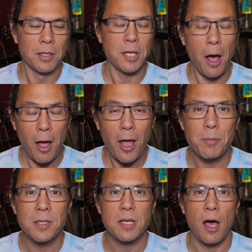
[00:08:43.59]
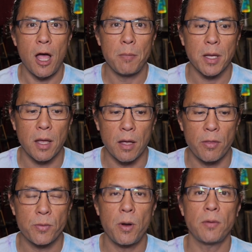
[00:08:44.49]
time and time
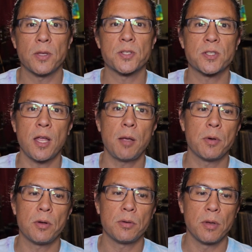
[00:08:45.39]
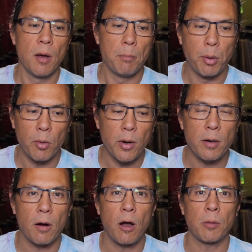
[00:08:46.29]
again throughout the same old
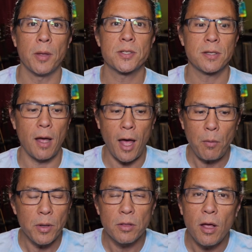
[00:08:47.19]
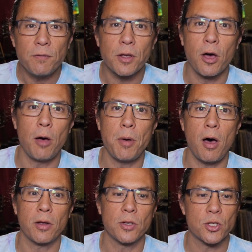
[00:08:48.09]
boring arguments that I would love to come
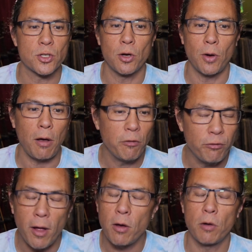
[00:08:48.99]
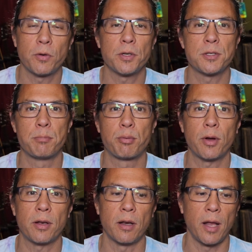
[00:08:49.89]
on his show. I'll fly over to
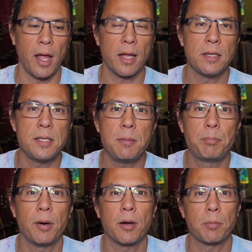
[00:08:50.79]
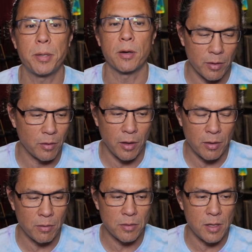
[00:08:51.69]
Britain and debunk Piers
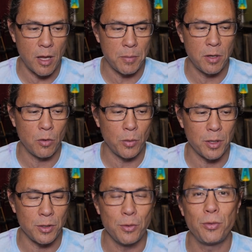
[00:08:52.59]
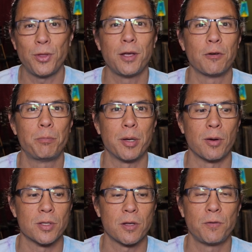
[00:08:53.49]
and let me know what you think of
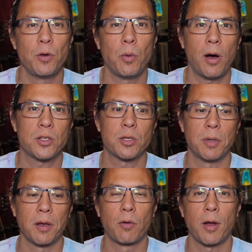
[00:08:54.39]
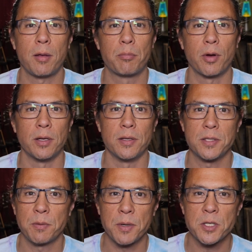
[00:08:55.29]
Piers if you watch him in Great Britain.
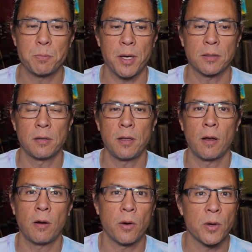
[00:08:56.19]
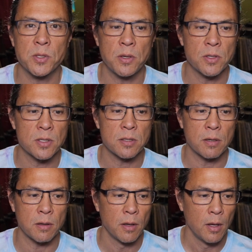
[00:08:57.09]
Is he respected there, or is he just
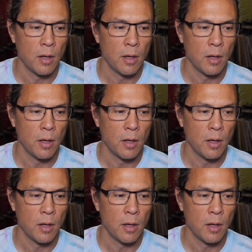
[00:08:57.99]
a